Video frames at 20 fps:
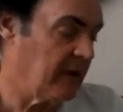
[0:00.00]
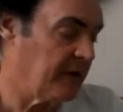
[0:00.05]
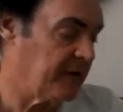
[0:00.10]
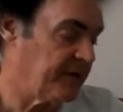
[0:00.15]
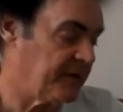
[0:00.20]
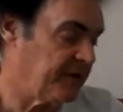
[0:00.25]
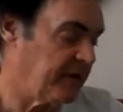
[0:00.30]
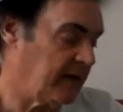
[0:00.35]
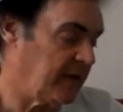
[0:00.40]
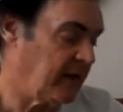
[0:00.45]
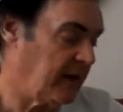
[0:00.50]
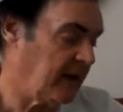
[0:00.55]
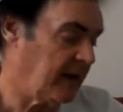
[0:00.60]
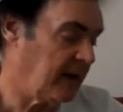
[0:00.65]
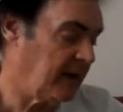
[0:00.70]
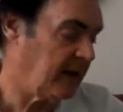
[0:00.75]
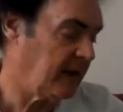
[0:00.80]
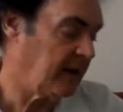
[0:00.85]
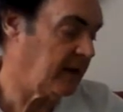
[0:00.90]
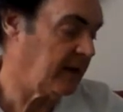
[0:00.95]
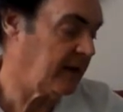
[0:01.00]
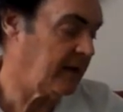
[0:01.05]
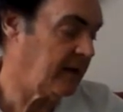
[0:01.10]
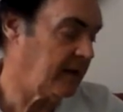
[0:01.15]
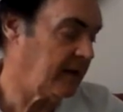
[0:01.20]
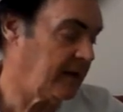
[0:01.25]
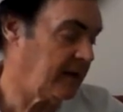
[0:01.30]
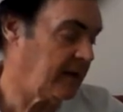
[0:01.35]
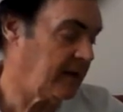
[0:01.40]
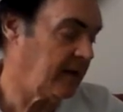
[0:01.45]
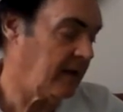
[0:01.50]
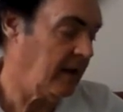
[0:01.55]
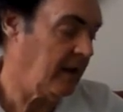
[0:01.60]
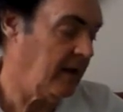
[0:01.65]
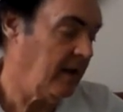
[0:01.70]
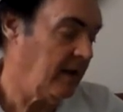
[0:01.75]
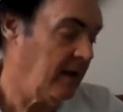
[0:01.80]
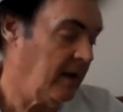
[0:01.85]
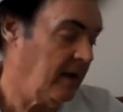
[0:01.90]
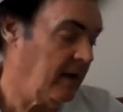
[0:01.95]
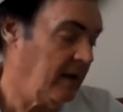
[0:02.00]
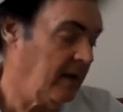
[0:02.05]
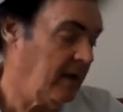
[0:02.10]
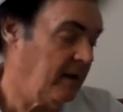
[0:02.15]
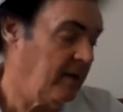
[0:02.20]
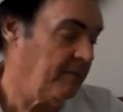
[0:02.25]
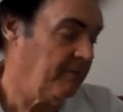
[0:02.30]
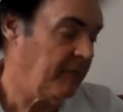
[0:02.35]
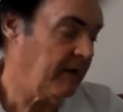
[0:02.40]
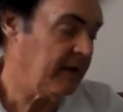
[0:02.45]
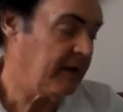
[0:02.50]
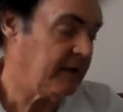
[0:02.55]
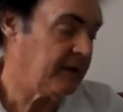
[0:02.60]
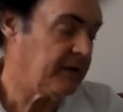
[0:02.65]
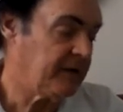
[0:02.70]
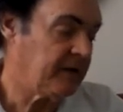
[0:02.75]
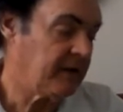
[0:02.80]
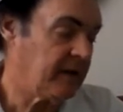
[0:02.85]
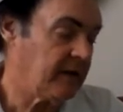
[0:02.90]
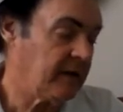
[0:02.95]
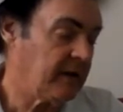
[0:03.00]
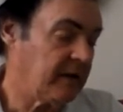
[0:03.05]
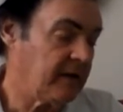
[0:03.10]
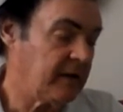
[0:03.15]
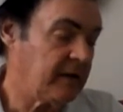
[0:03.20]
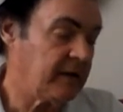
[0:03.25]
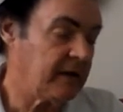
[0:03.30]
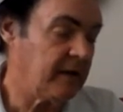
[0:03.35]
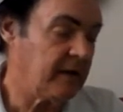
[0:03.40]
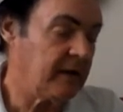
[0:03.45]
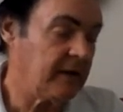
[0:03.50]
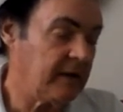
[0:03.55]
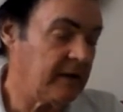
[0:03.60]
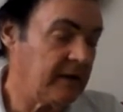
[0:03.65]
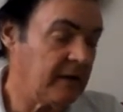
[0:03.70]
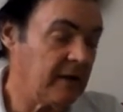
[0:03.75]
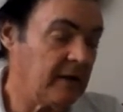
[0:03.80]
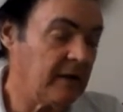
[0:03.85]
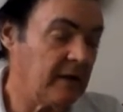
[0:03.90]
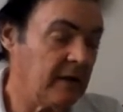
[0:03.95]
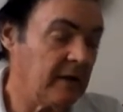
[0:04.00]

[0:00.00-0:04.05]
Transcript: let's see, A, B, C, D.